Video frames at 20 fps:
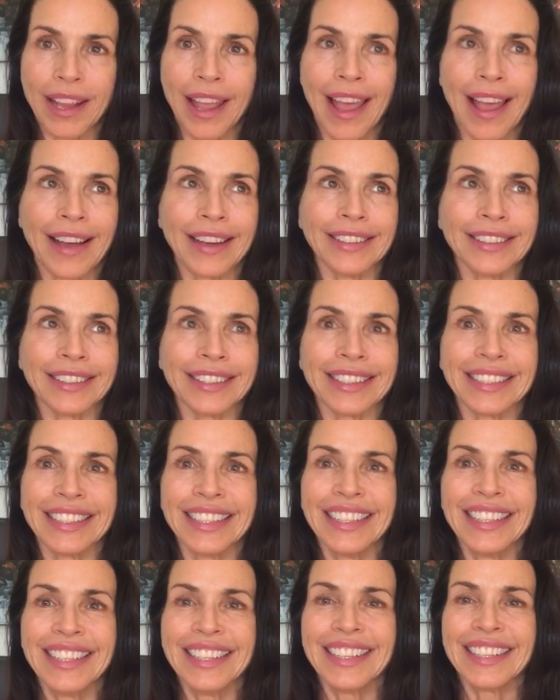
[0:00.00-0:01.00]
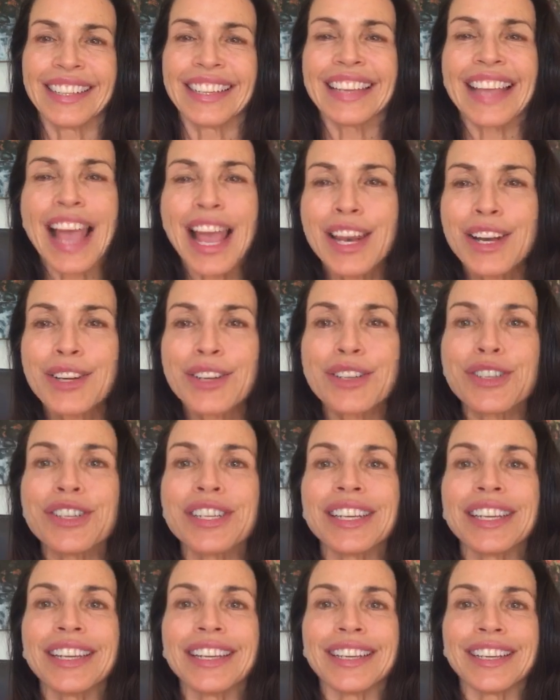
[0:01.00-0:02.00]
And the
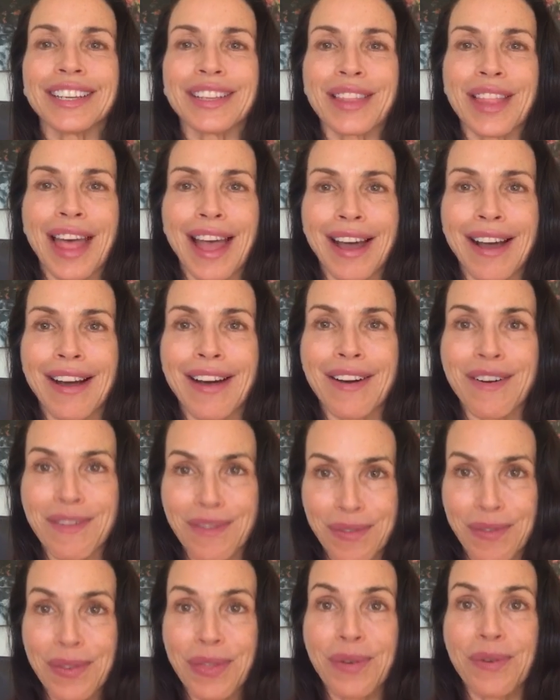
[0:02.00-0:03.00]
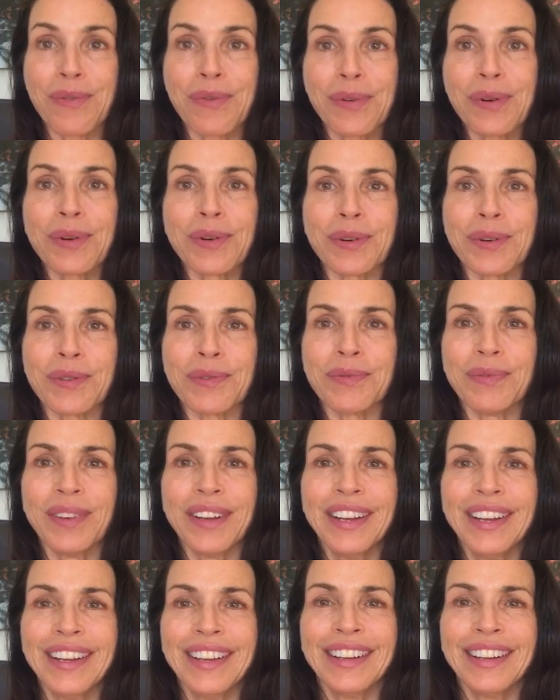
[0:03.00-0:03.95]
energy in the room,